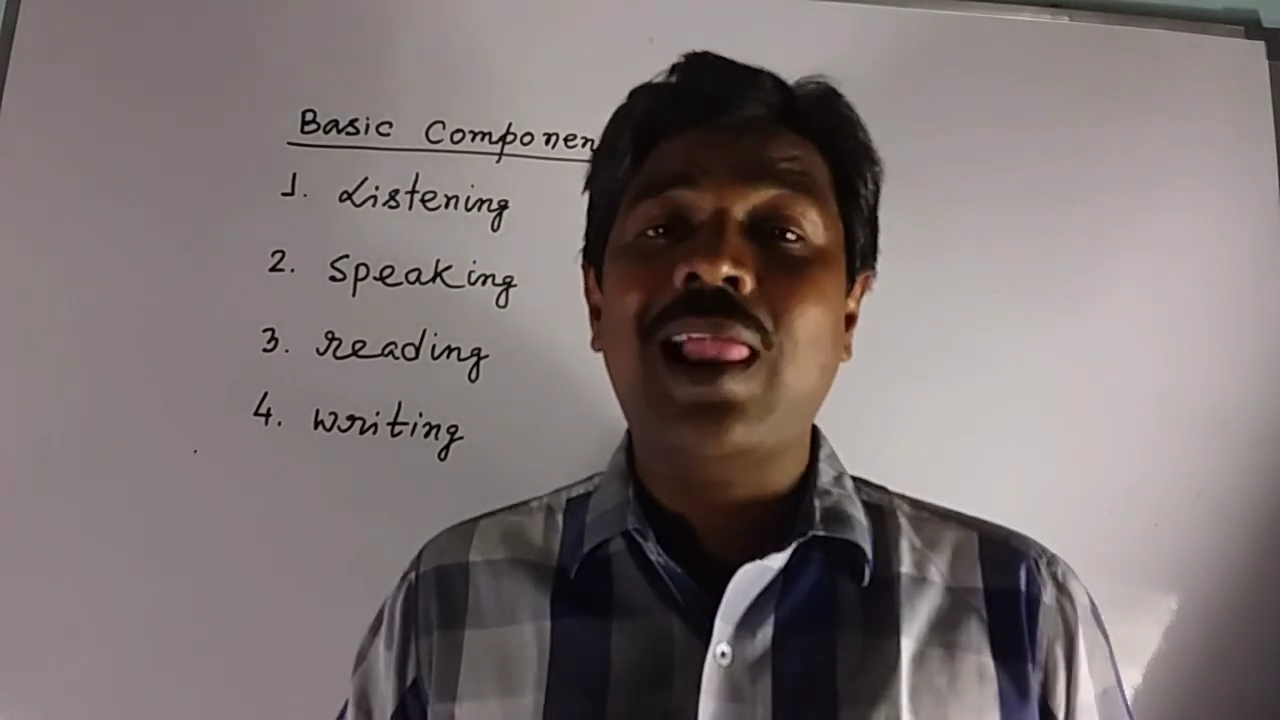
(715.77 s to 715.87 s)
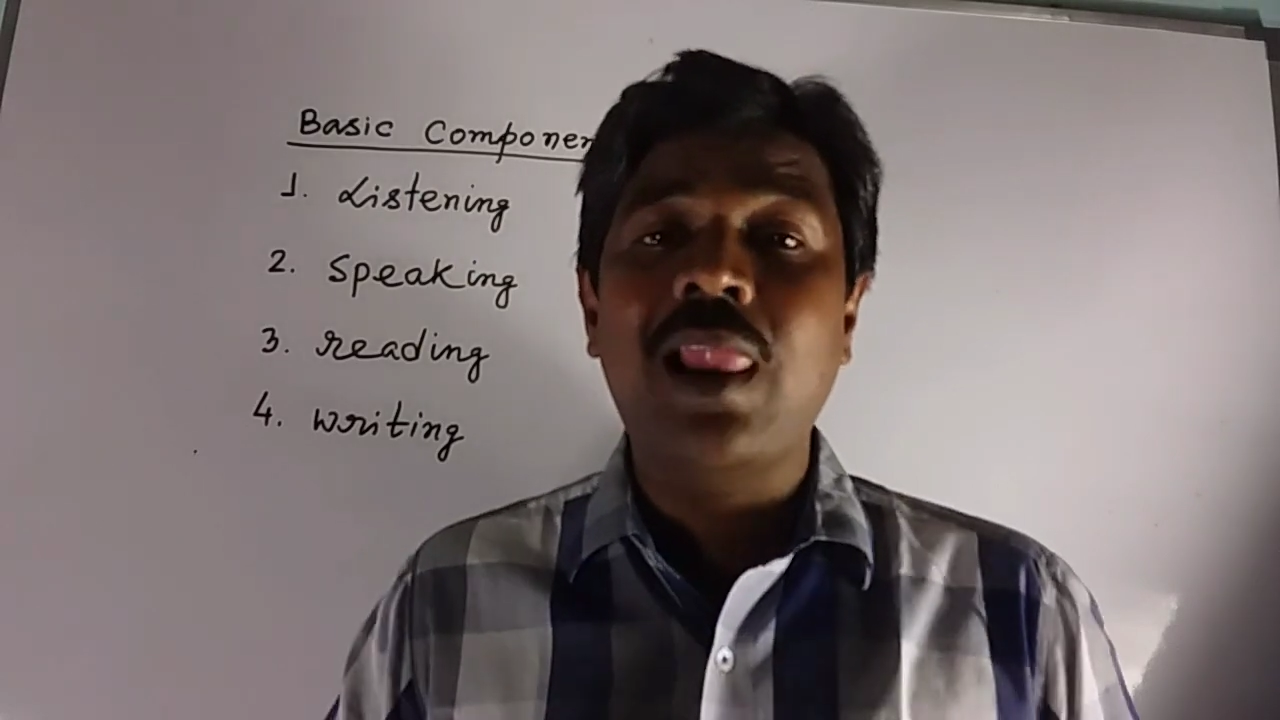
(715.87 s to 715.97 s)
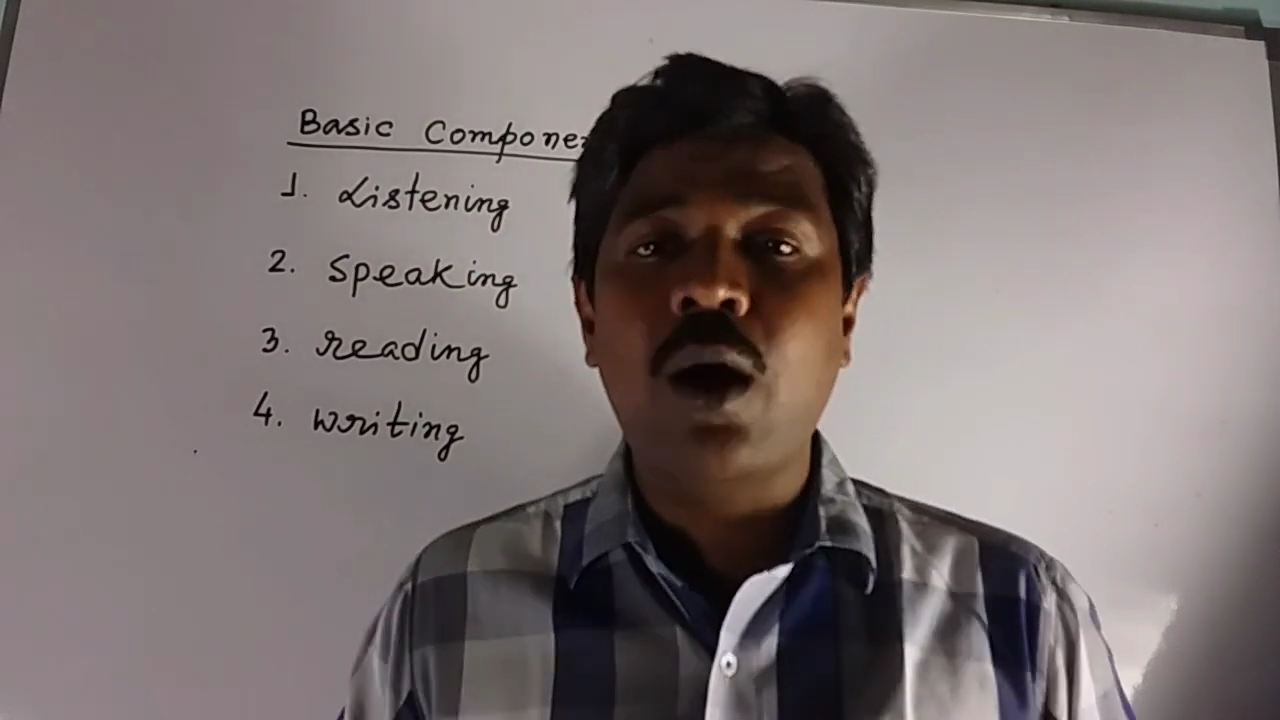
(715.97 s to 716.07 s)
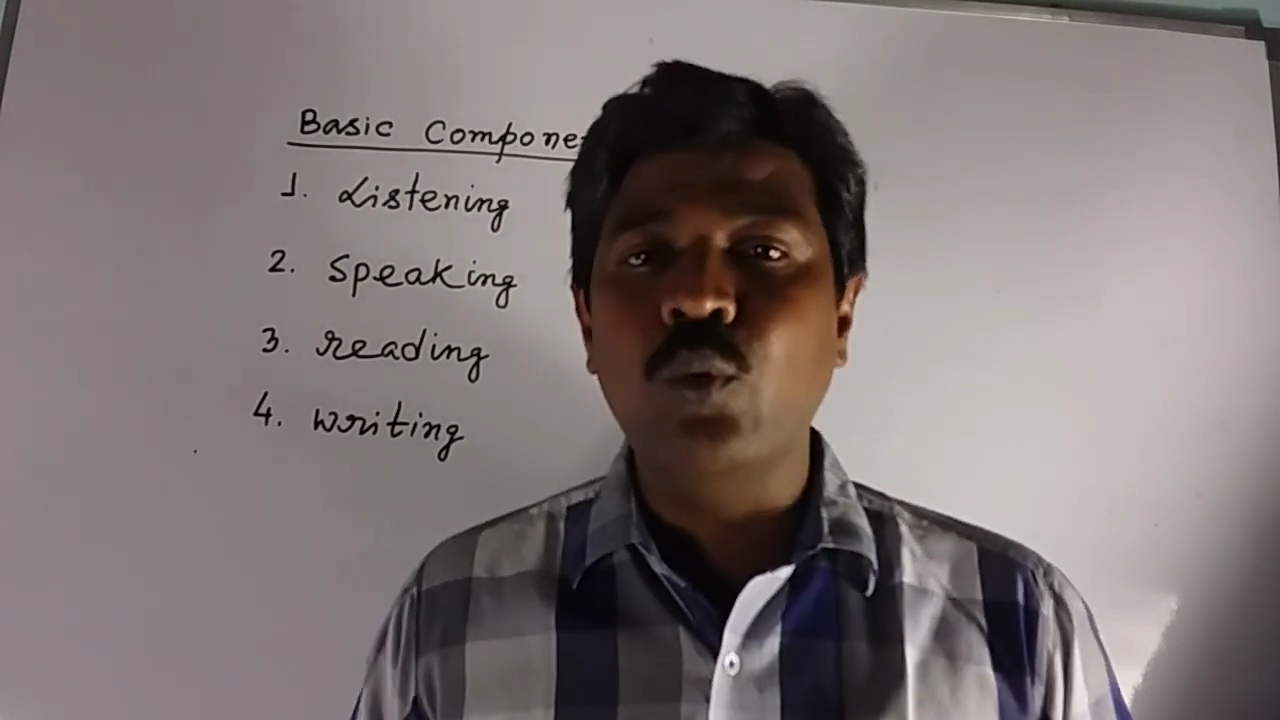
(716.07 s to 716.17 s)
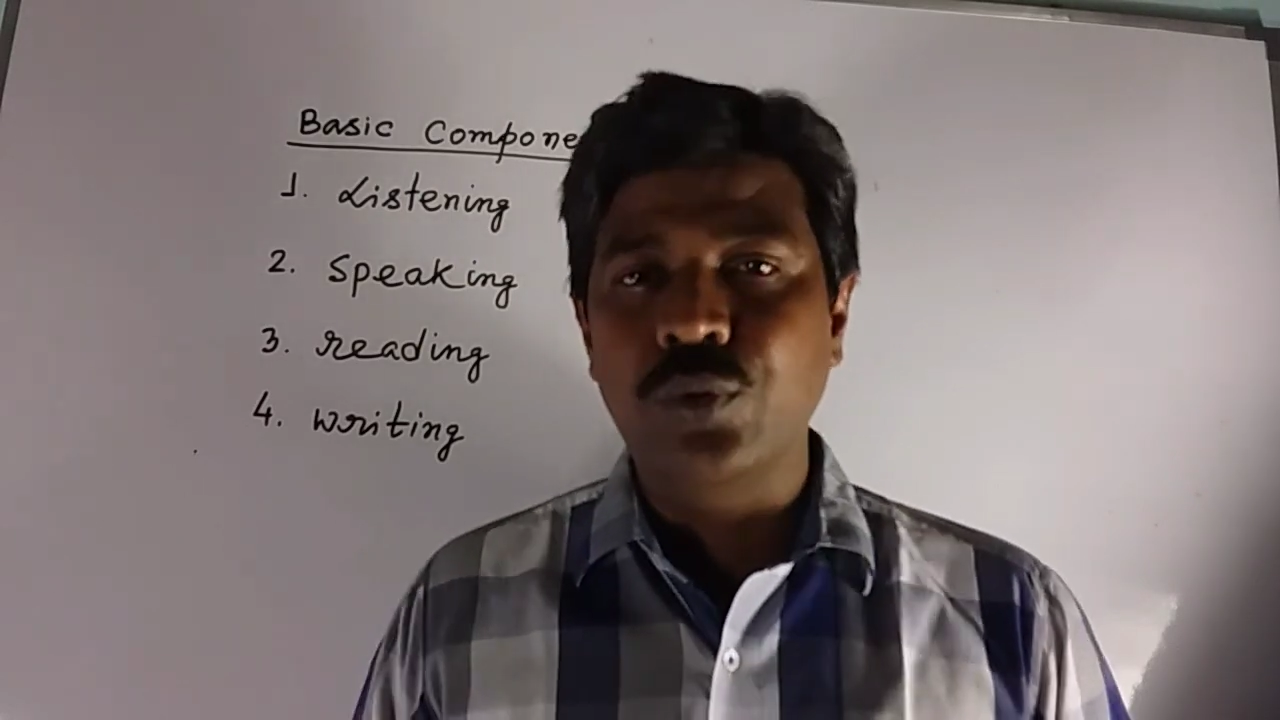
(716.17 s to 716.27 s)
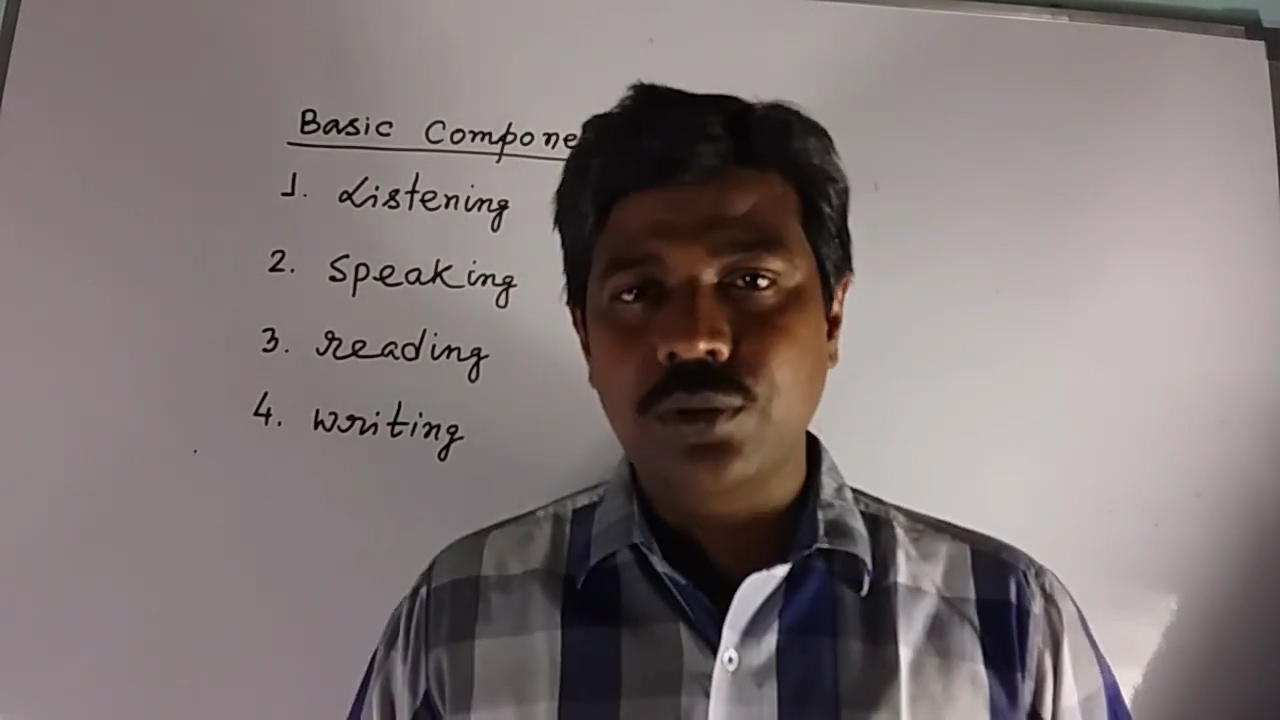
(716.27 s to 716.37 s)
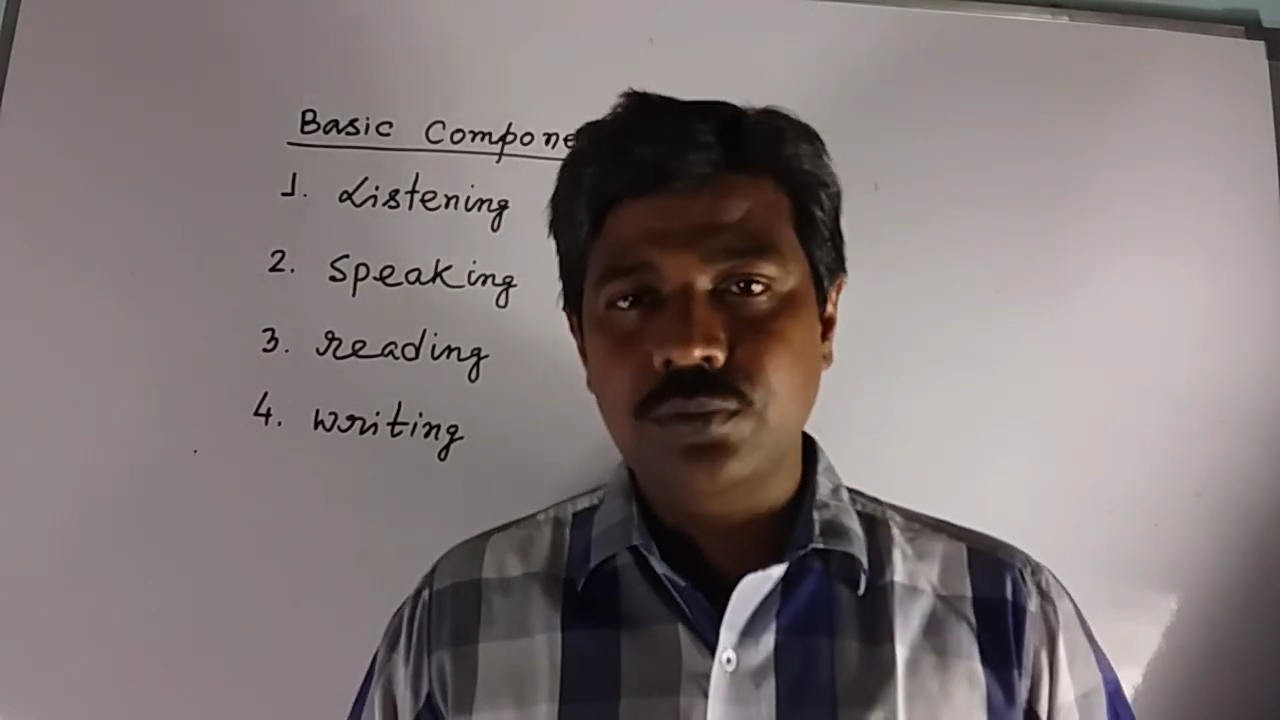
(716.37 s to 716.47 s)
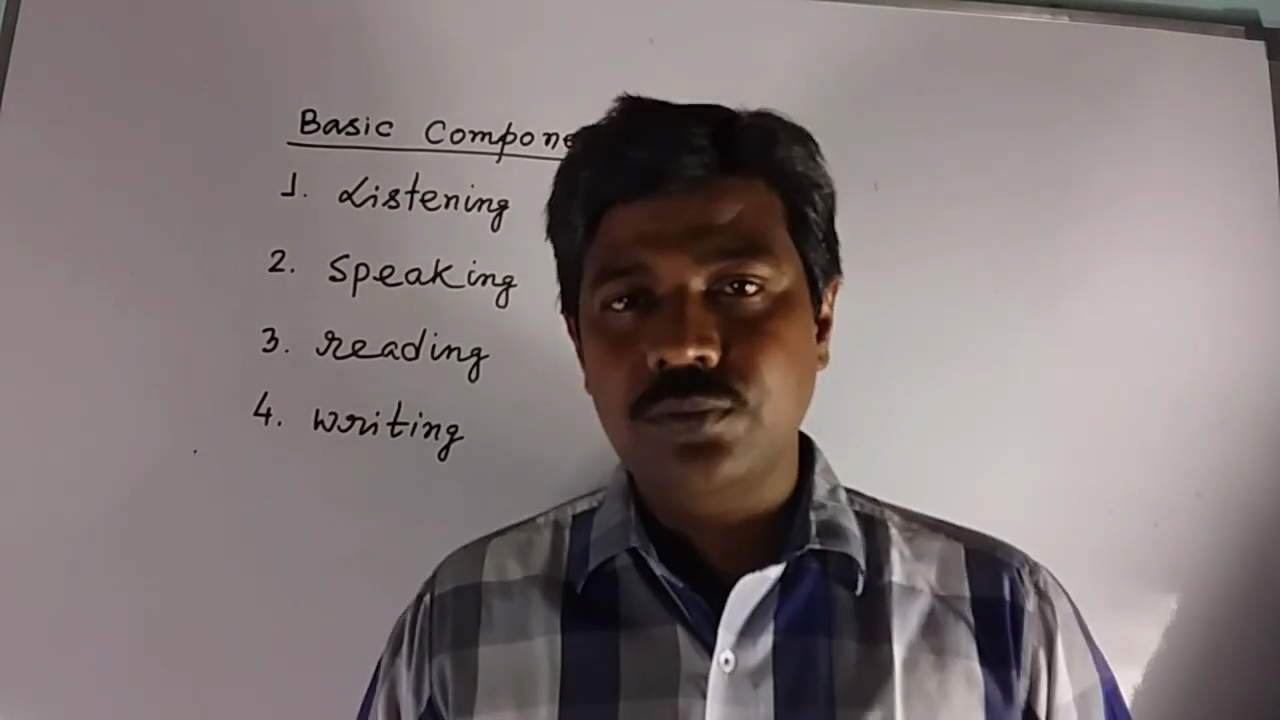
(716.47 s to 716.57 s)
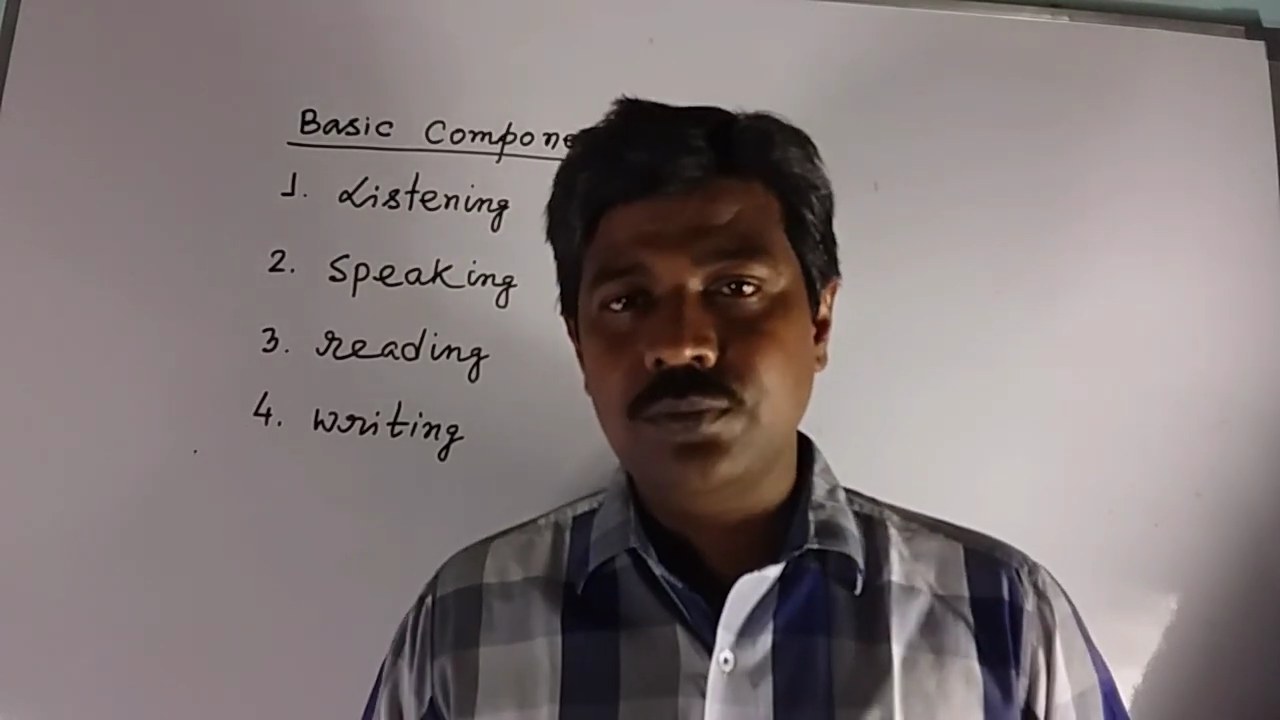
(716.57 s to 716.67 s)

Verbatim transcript: aloud